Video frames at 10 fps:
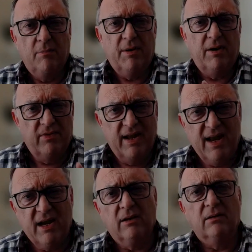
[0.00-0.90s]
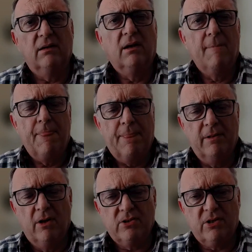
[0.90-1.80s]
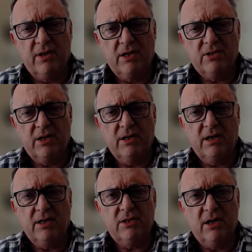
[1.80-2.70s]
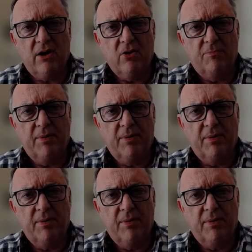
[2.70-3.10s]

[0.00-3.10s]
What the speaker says: a bit of legal, lots of things that you need to know.